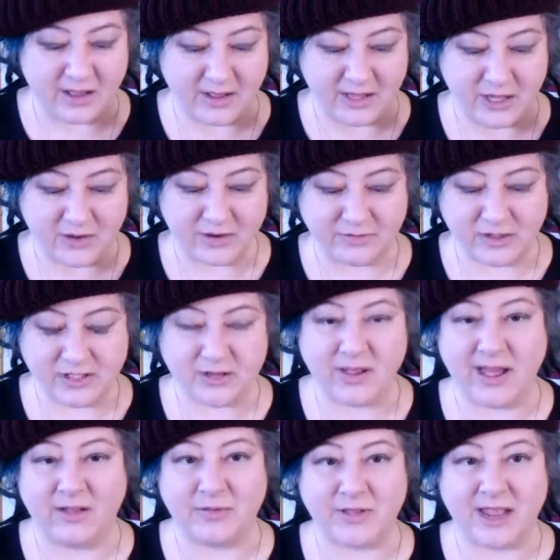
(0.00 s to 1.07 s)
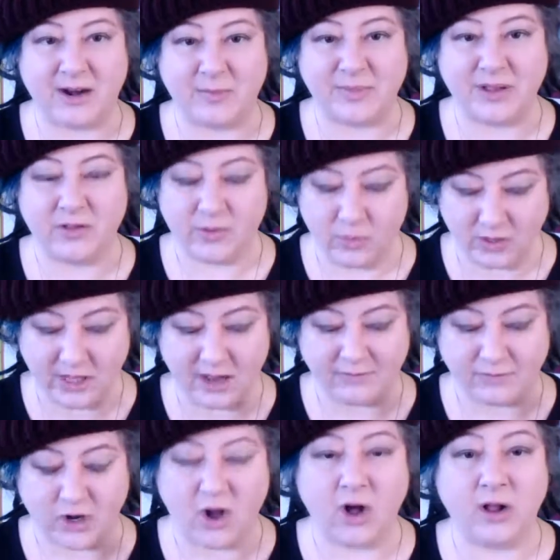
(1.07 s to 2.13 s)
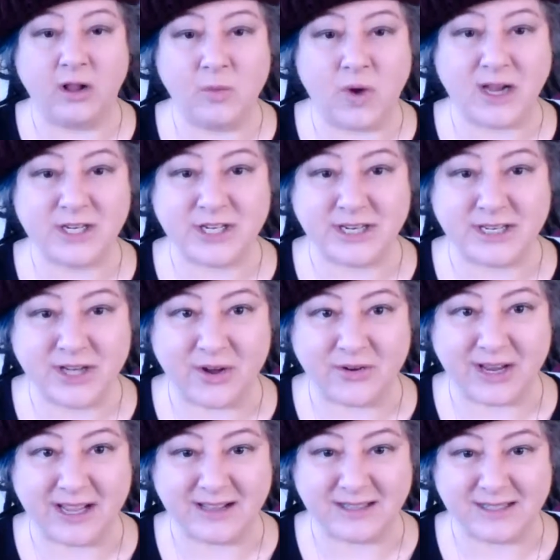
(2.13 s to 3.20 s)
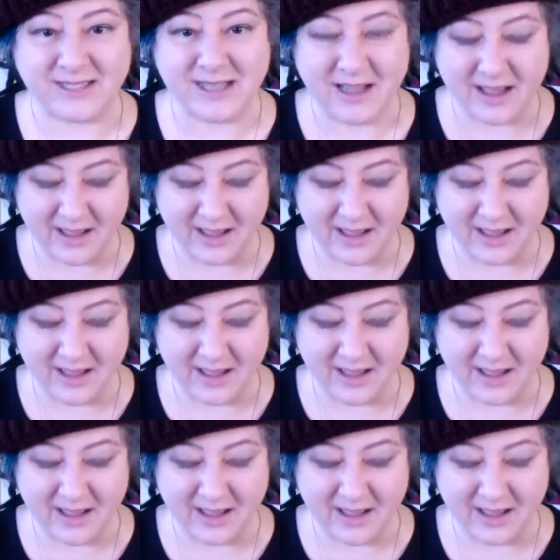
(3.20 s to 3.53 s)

universal health care bill that will cover all Washingtonians